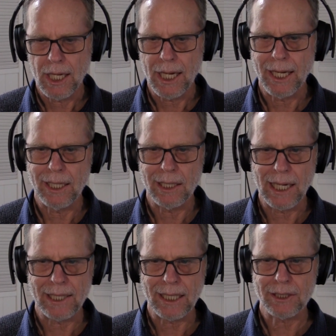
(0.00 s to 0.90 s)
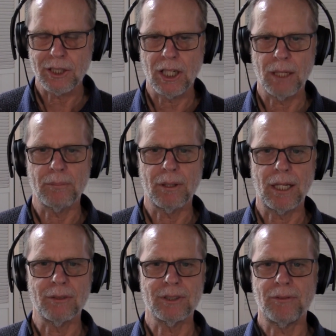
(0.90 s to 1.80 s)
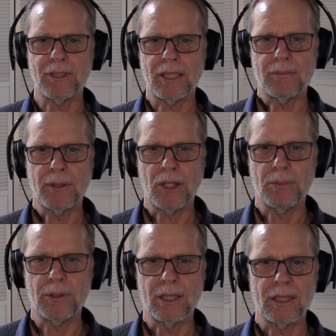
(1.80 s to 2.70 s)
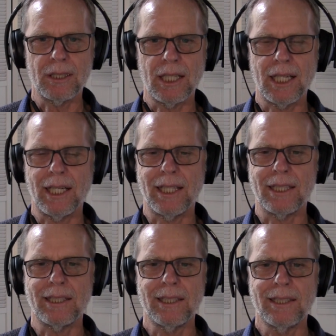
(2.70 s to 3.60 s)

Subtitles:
and at that time I was living in Melbourne and